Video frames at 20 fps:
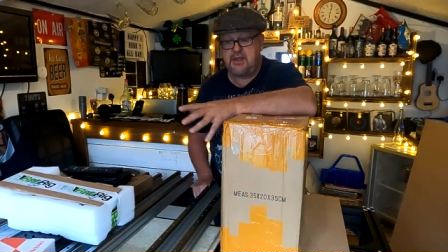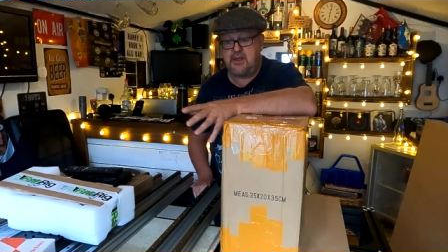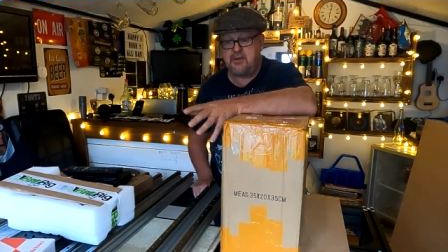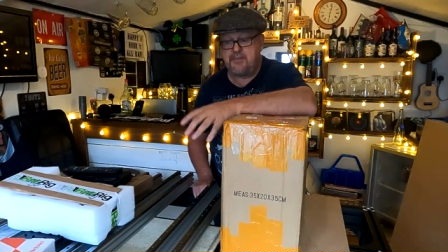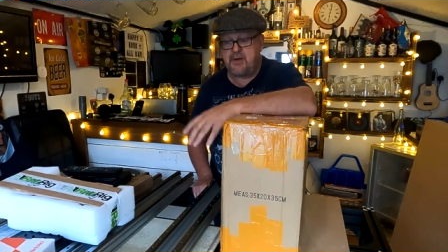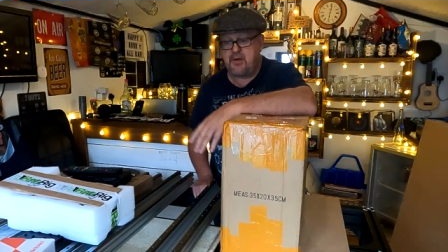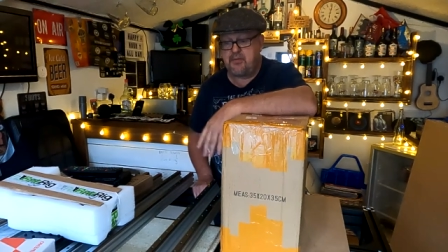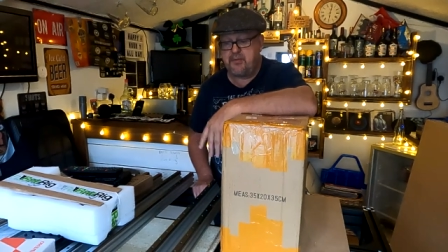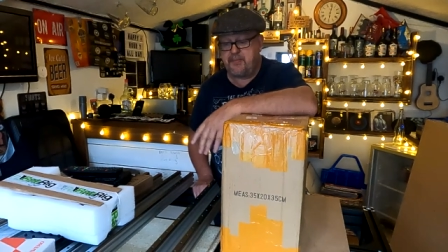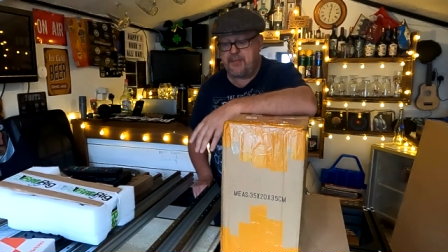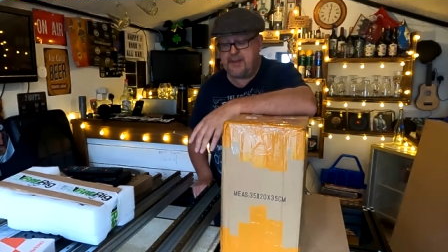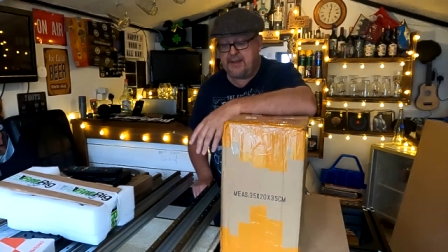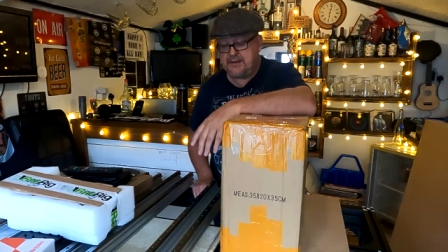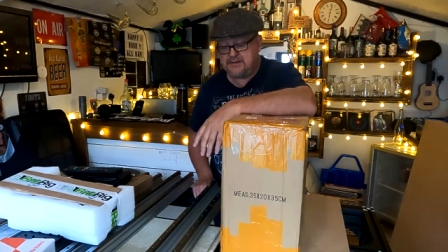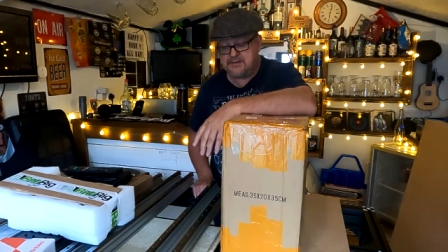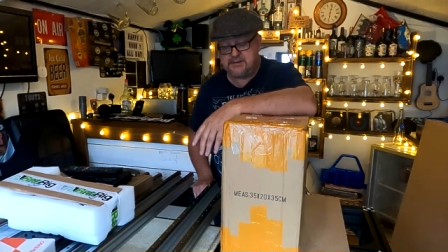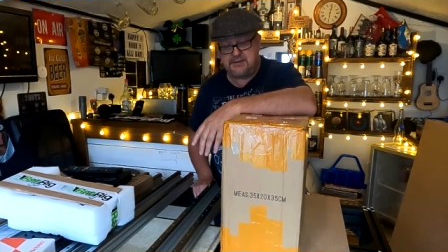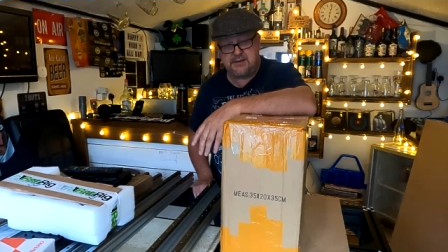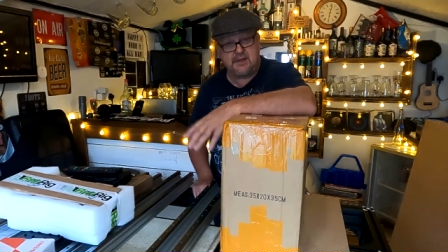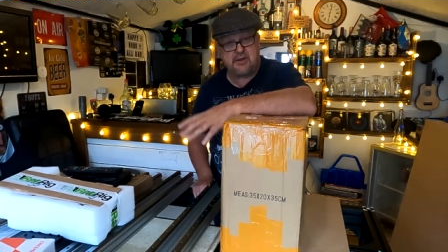he emailed me back,
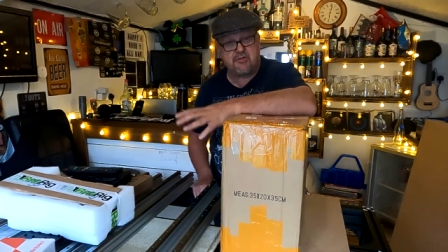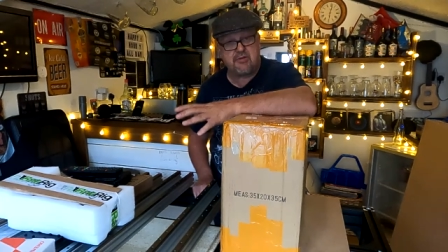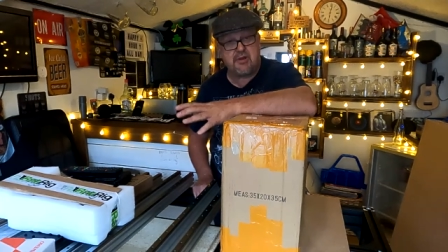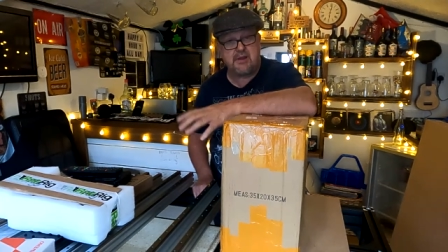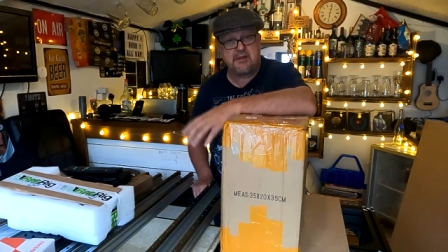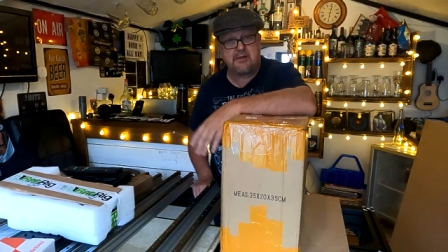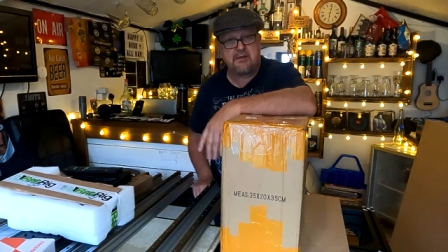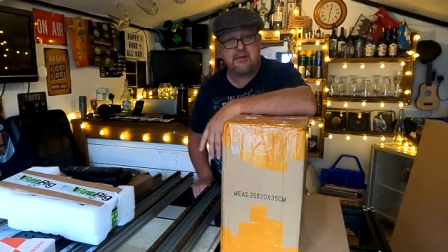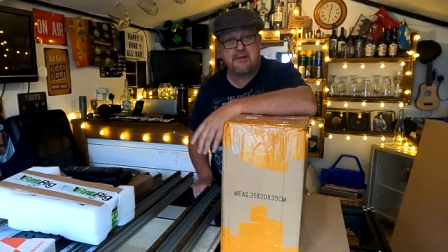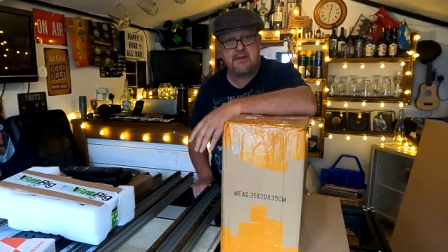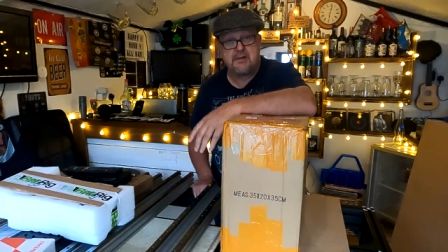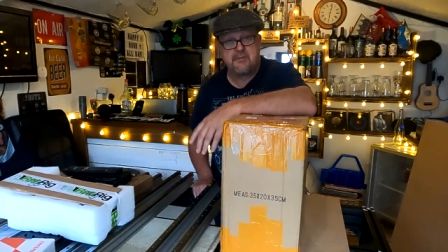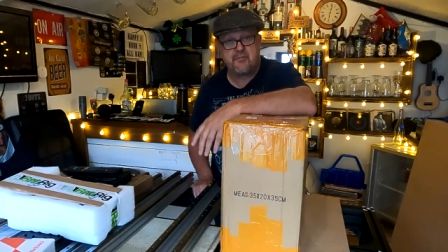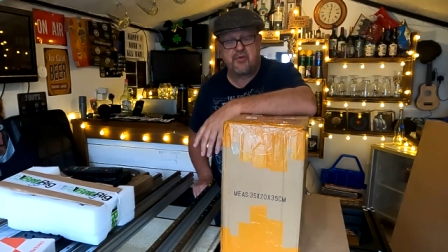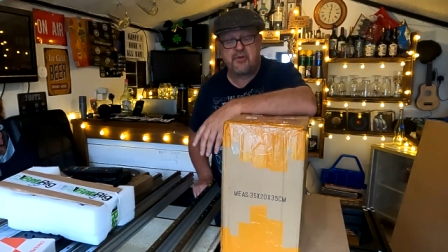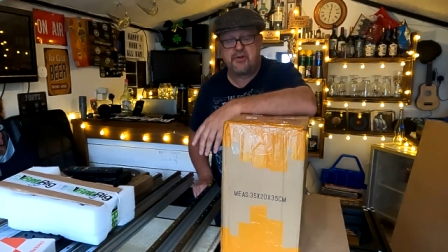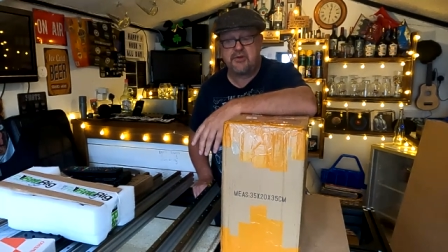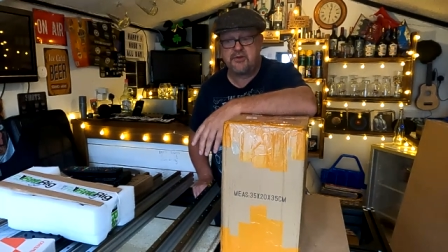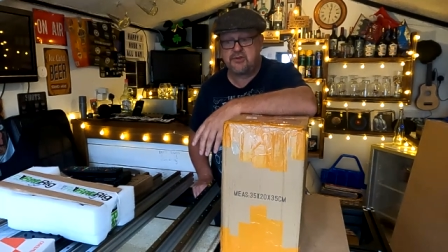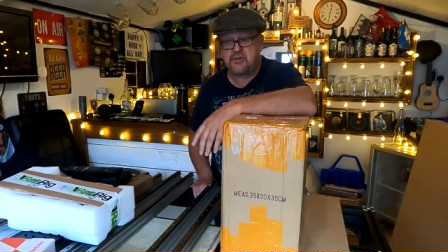said, yeah, great,
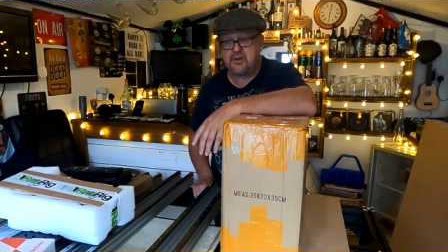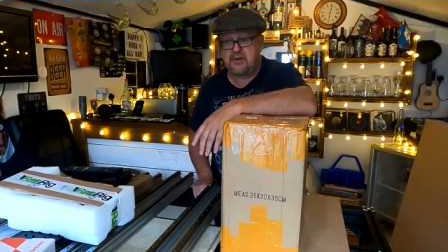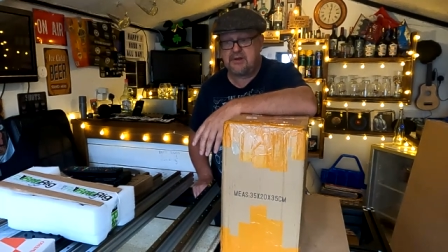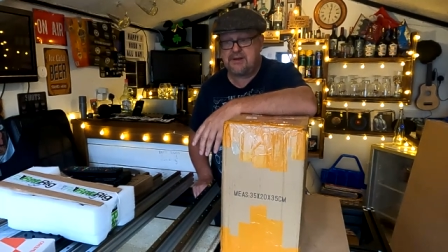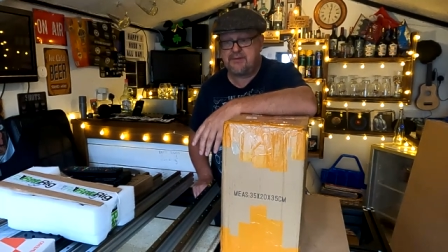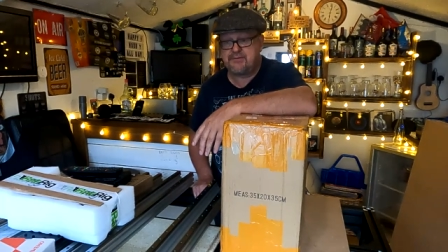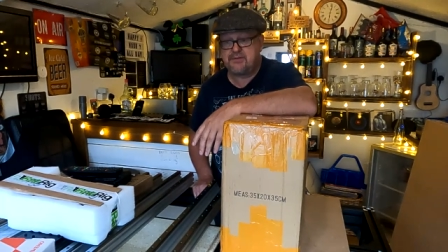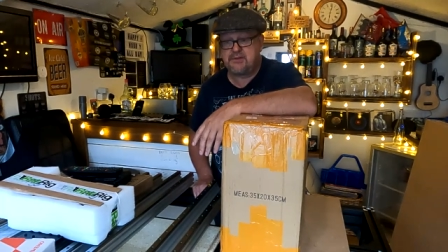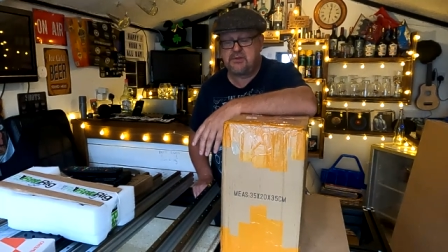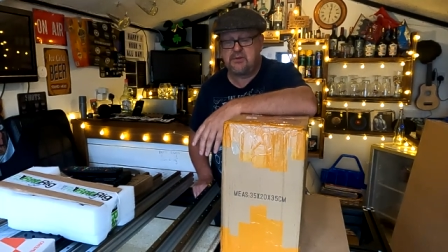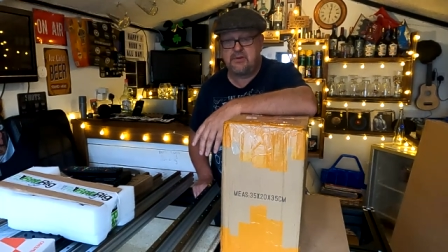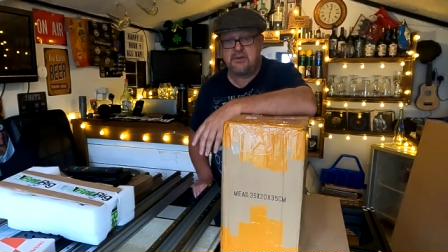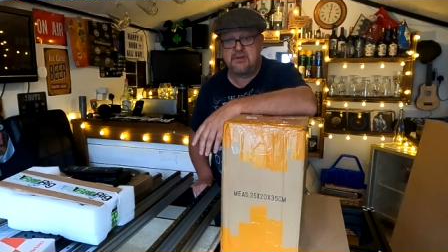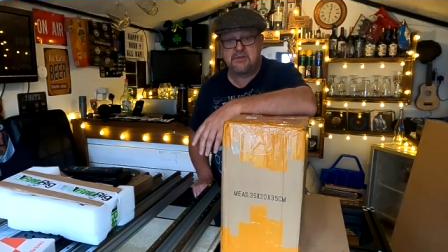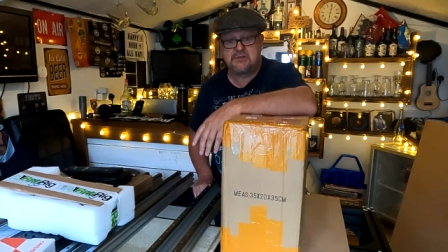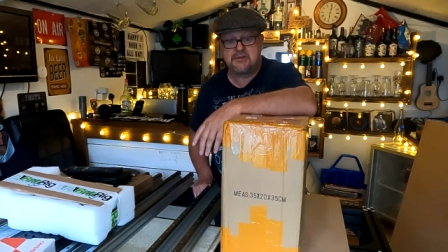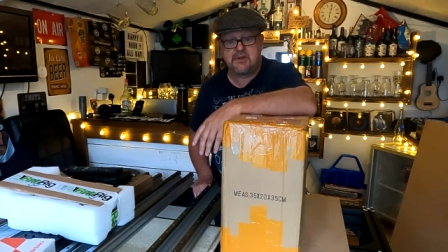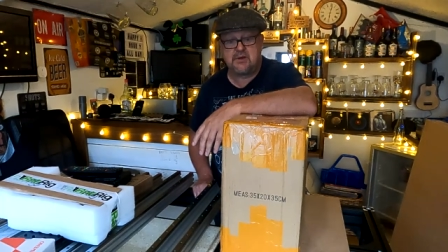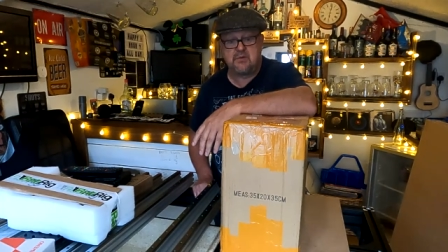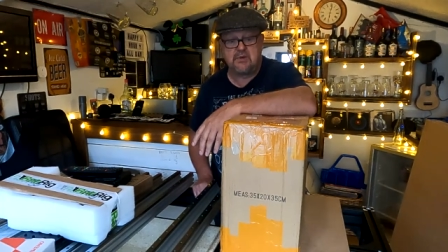brilliant, John, I'd love to do it.
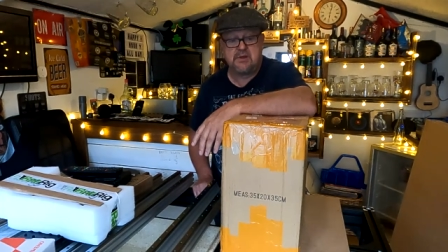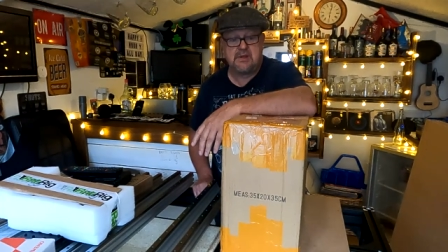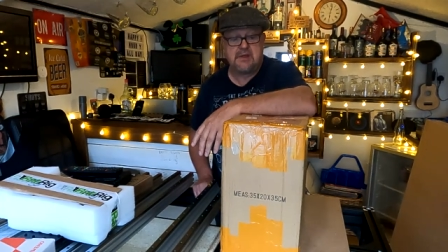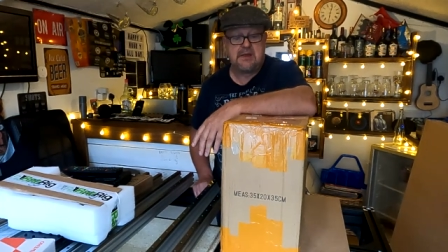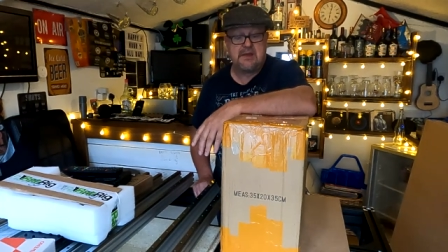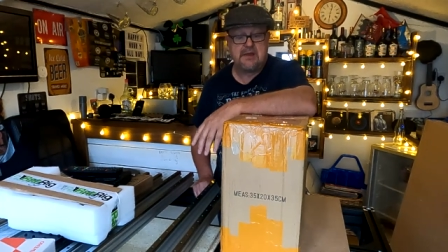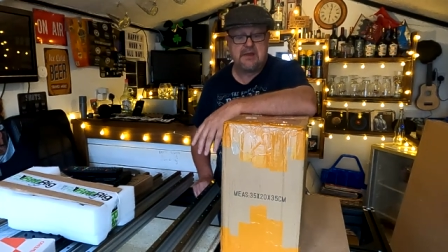So